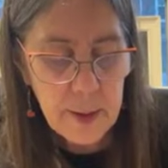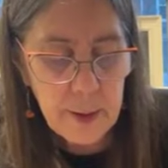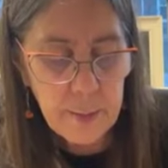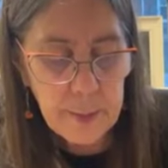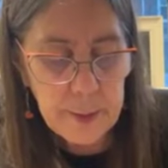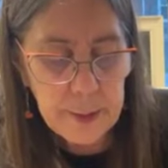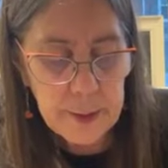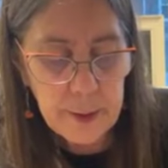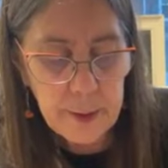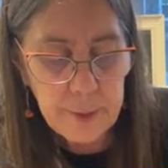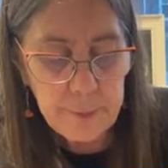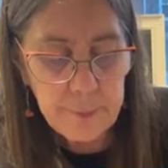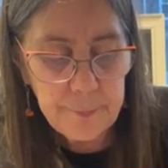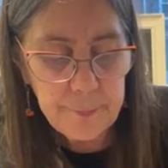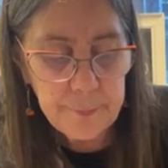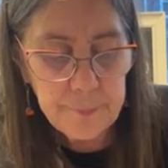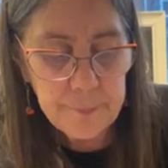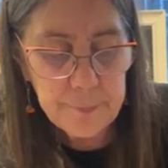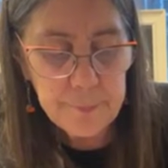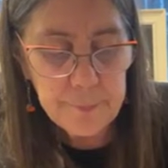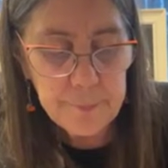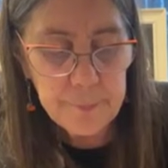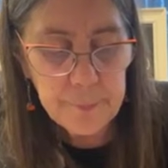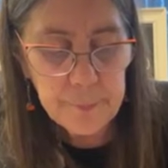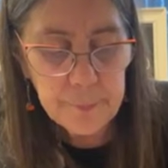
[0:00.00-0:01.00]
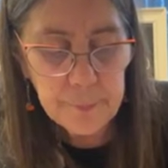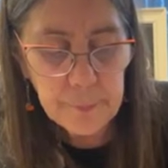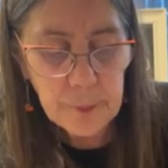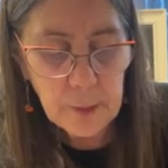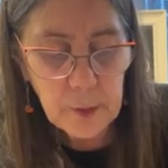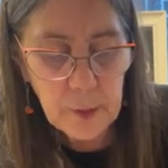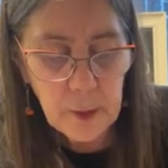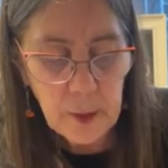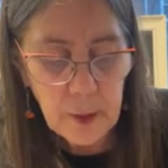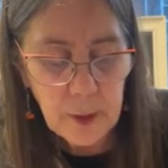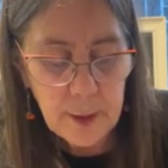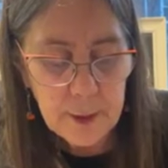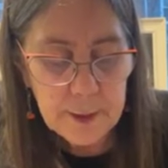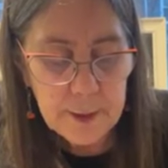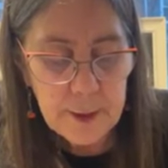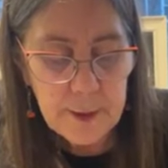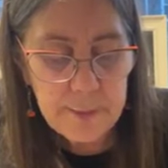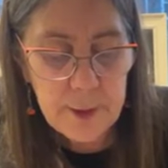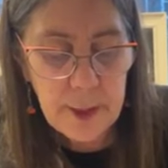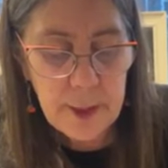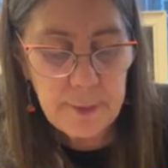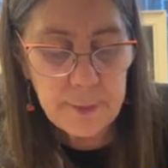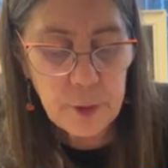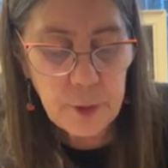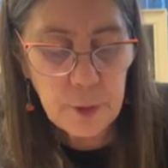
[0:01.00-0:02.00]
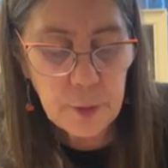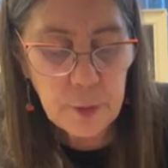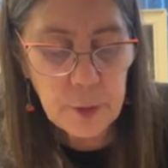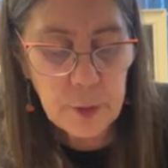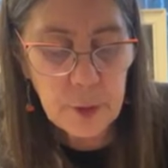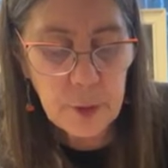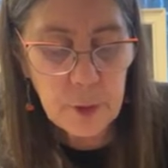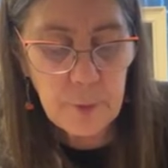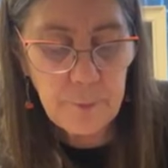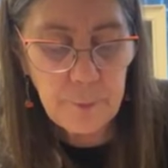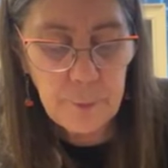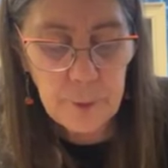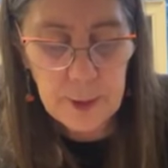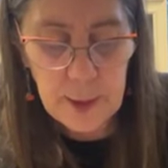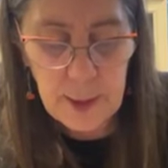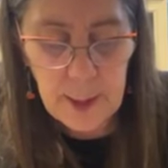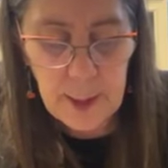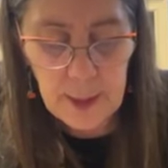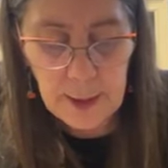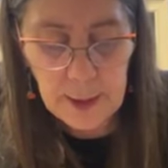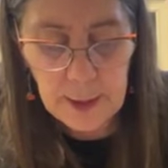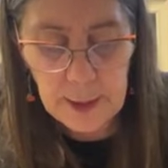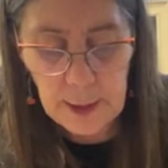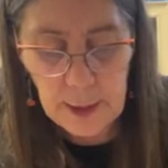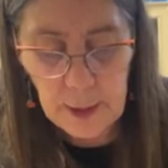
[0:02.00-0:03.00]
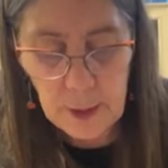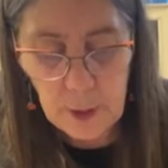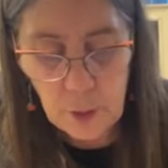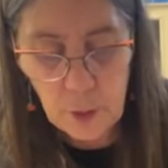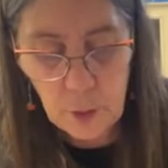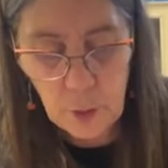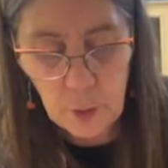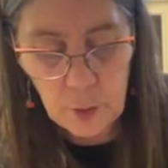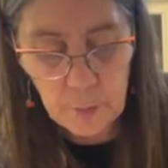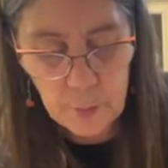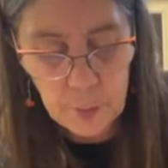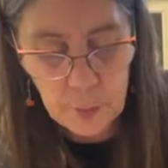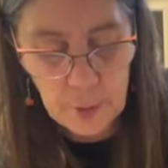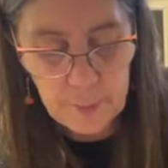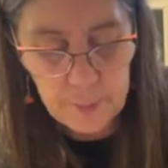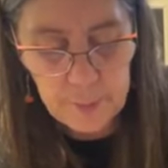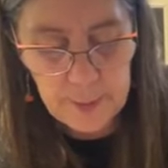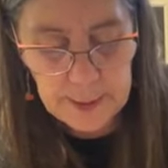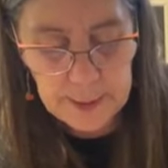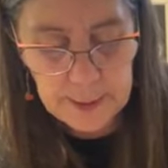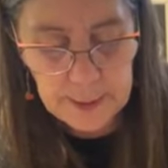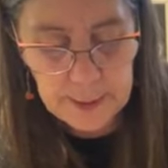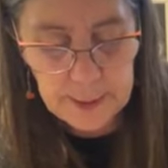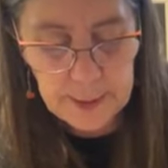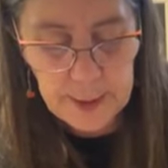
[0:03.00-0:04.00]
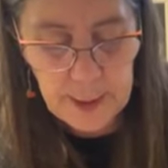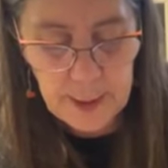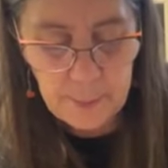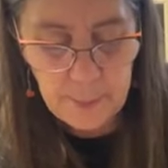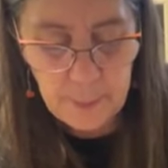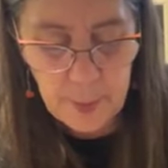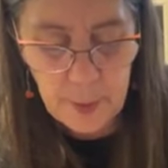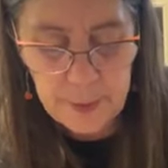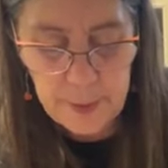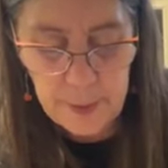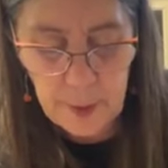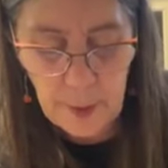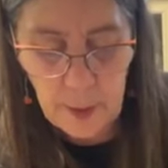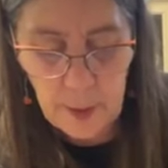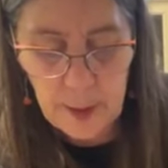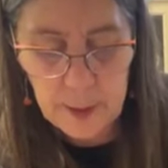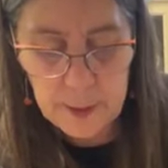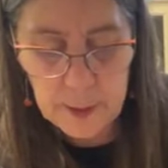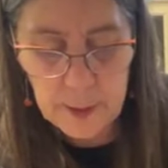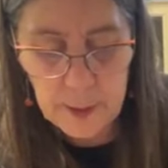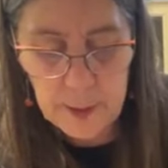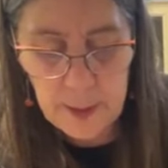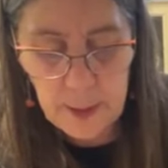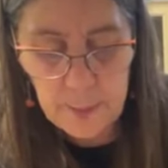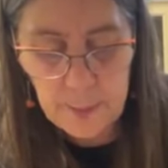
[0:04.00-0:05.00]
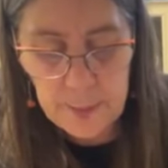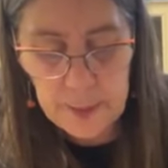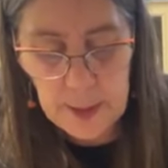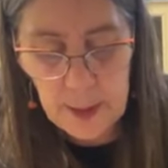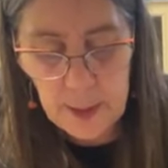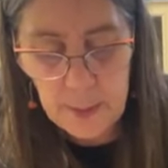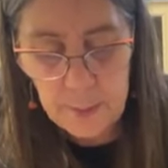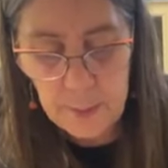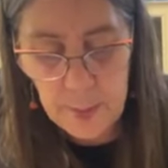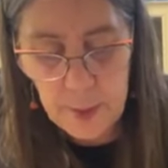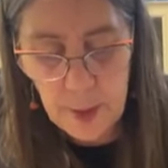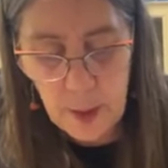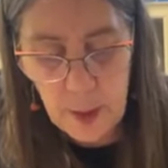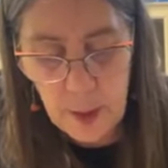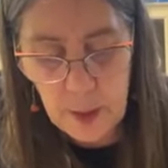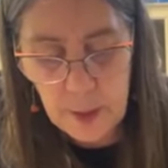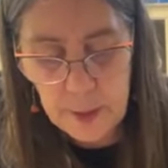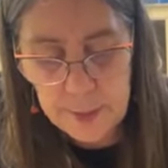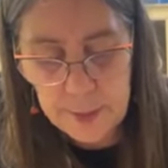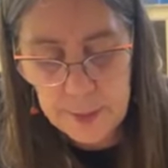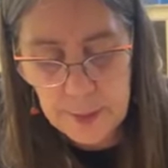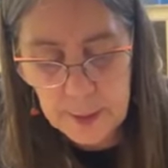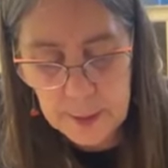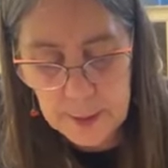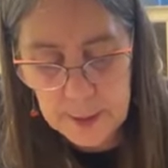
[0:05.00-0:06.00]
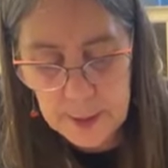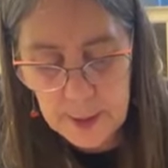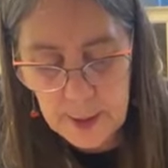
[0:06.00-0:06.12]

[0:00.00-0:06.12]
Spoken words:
There we go. Sometimes if you can't get it, you can put a piece of tape on there. All right, so now we got a ball at